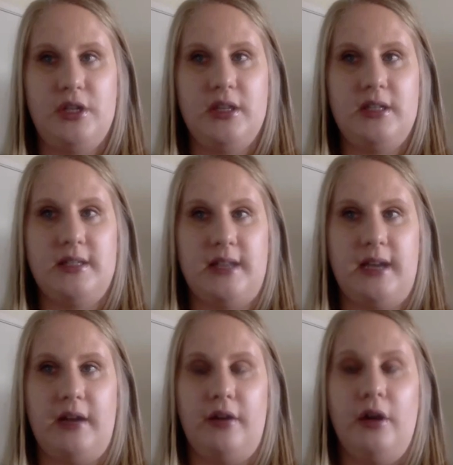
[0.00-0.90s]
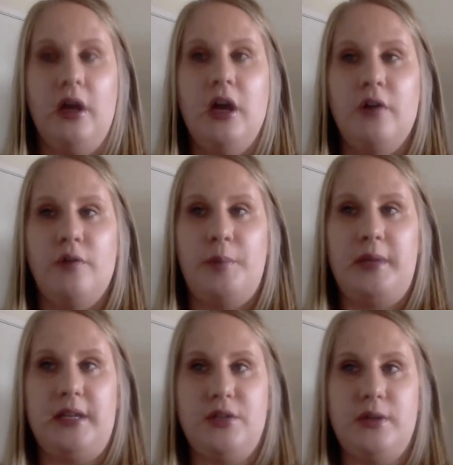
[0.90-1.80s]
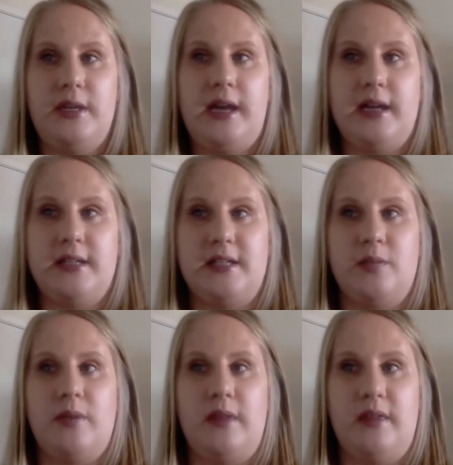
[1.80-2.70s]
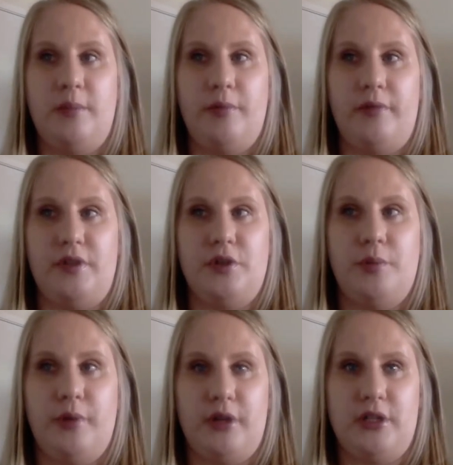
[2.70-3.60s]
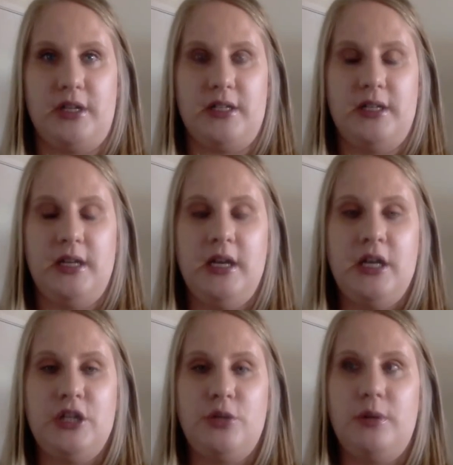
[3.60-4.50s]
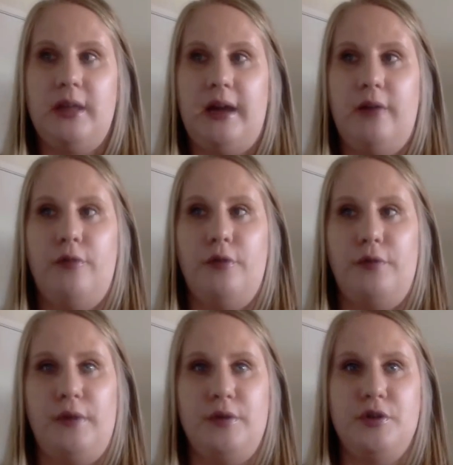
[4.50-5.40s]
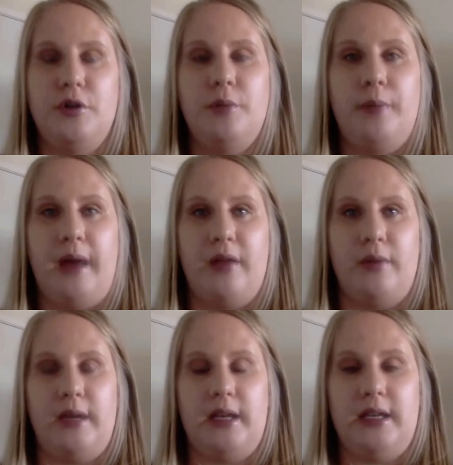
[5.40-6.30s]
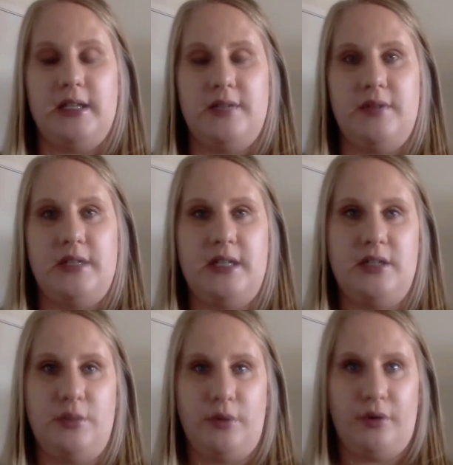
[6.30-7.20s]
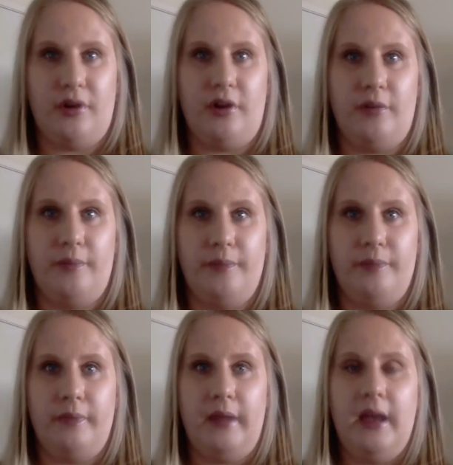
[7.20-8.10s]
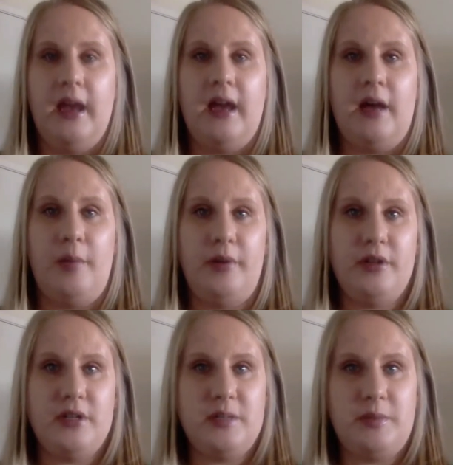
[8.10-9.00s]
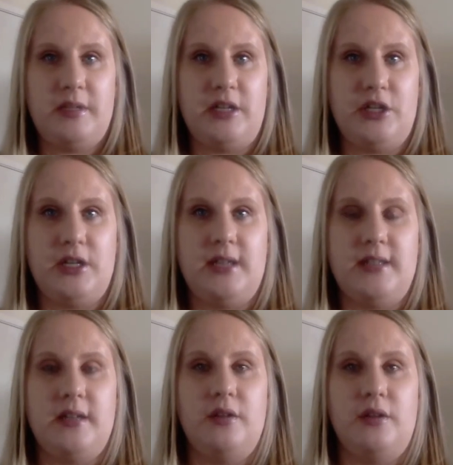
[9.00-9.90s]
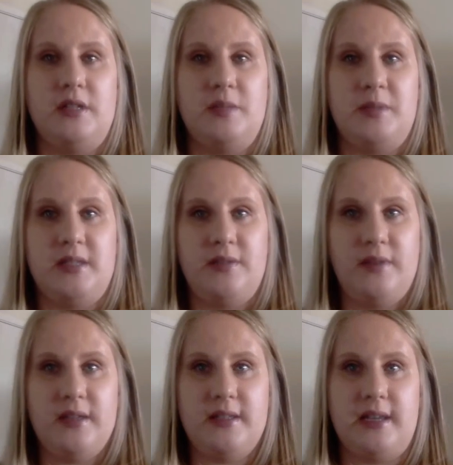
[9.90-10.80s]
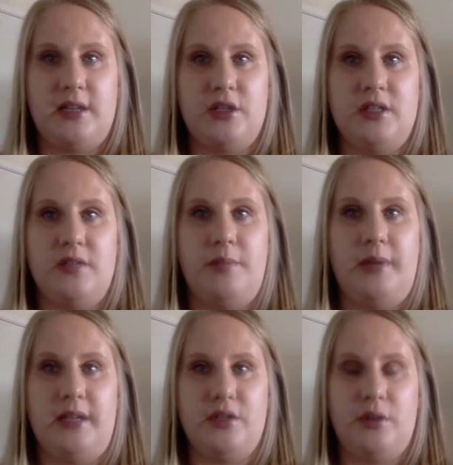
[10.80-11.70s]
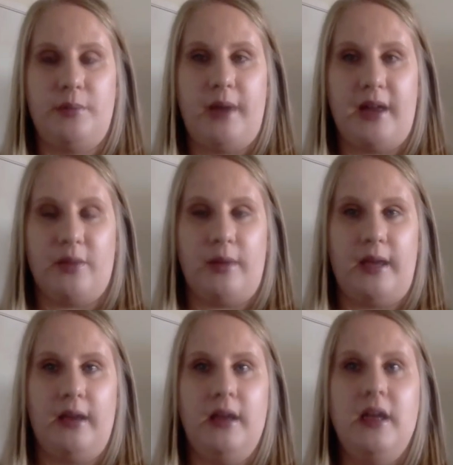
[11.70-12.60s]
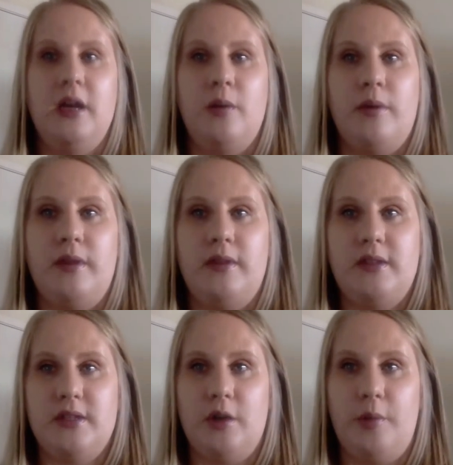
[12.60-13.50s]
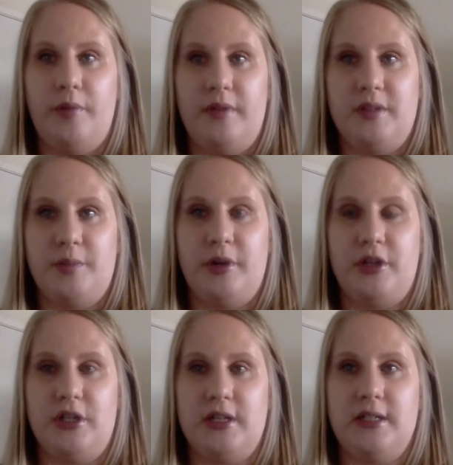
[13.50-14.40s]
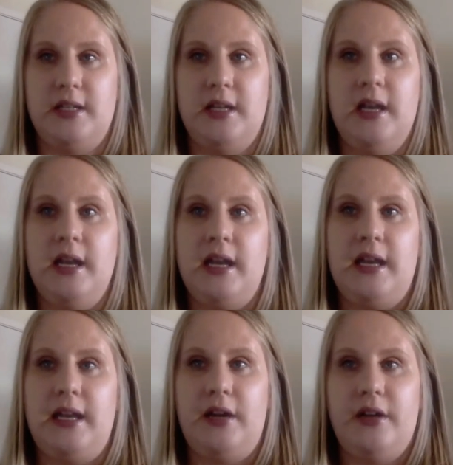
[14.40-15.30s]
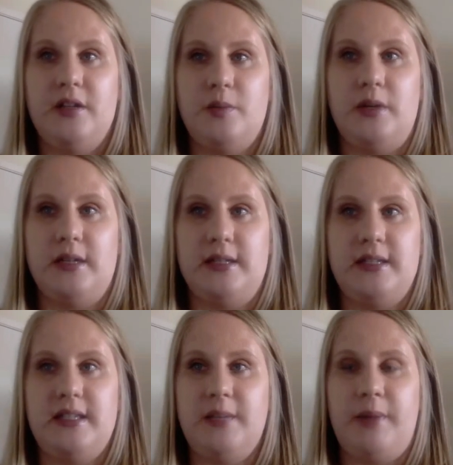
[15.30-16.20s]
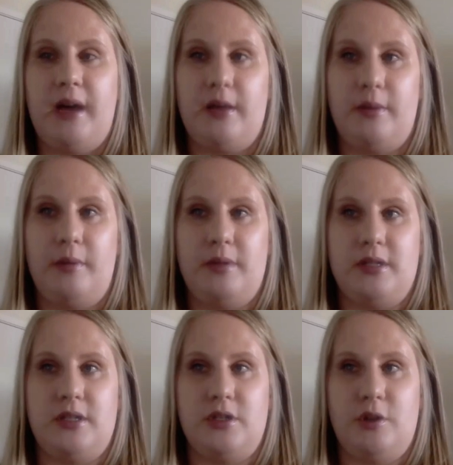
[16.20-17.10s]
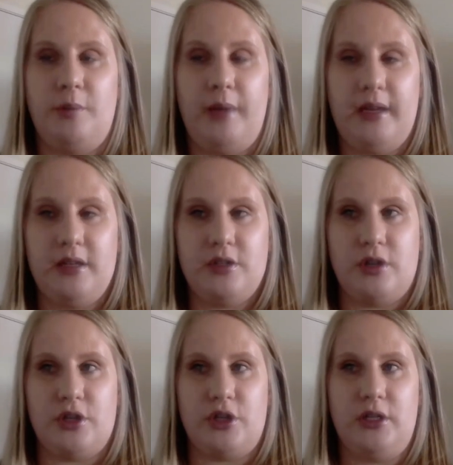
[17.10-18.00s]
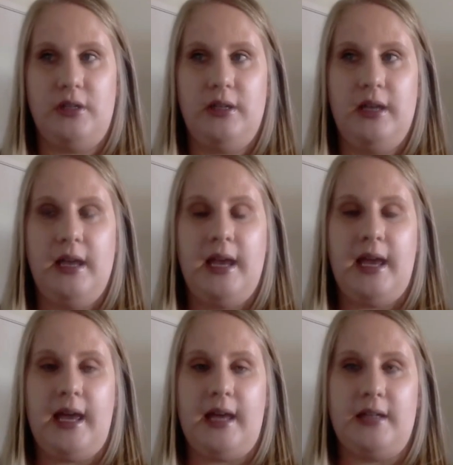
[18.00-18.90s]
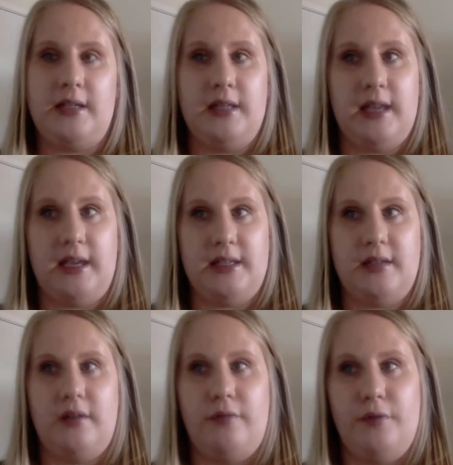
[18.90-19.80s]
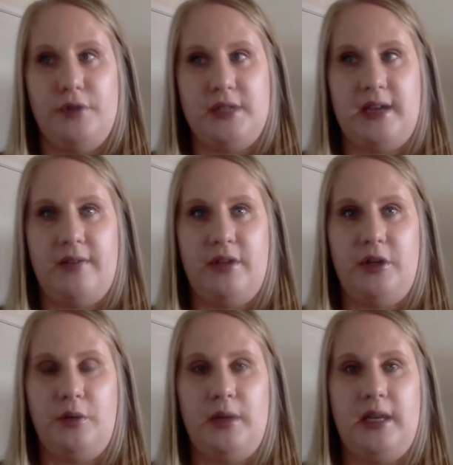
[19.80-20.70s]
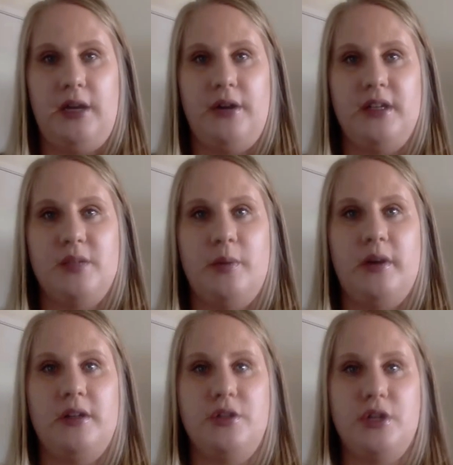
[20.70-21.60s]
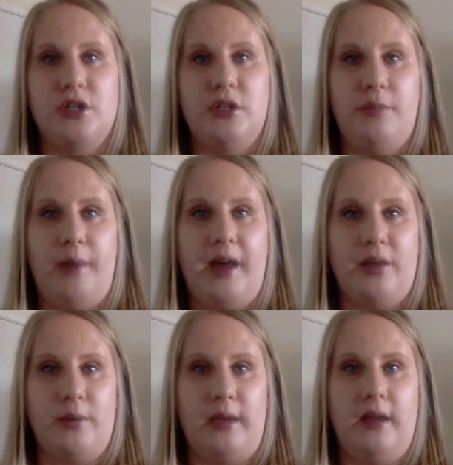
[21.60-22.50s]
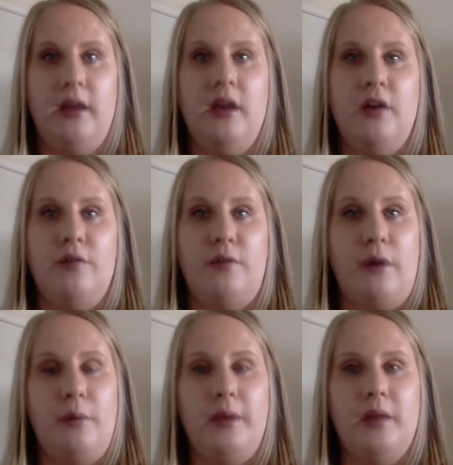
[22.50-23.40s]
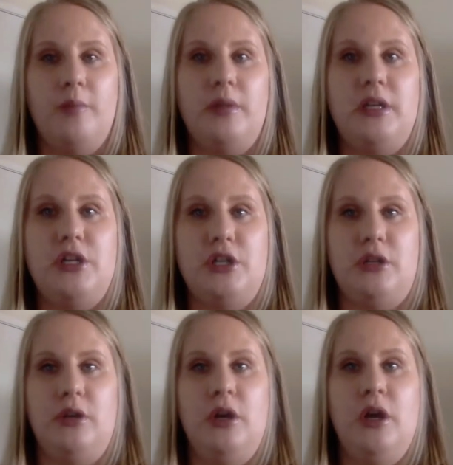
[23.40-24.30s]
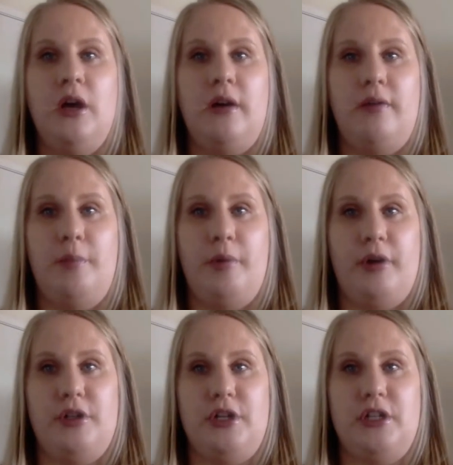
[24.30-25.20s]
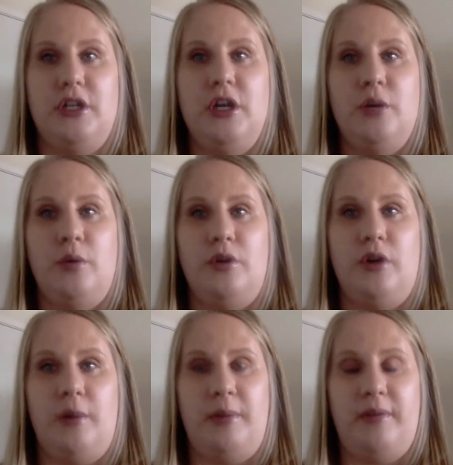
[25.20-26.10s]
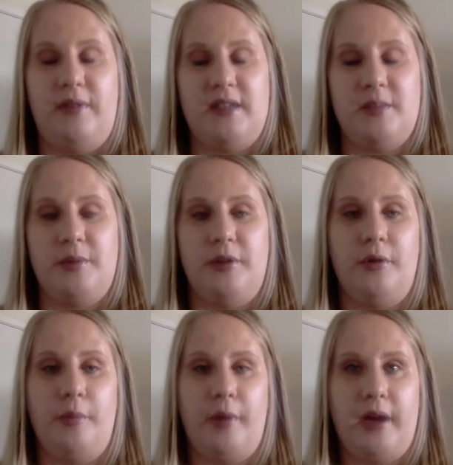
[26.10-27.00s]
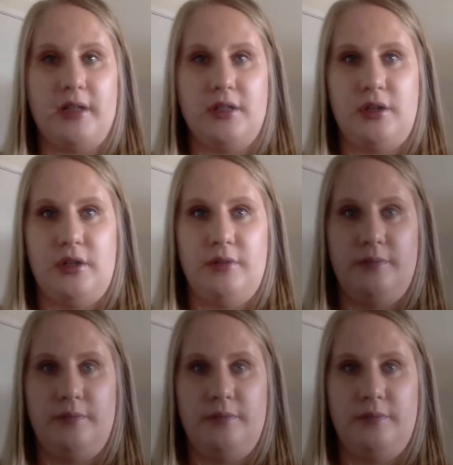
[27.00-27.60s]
the desire for pedestrian access within the provincial project to allow for future pathway connectivity to occur. Alberta Transportation has included specific sections of pedestrian pathway within the scope of this project, in areas where existing pathway was disturbed by construction, and in the case of First Avenue, in areas where construction of pathway following completion of the project would not be feasible or practical.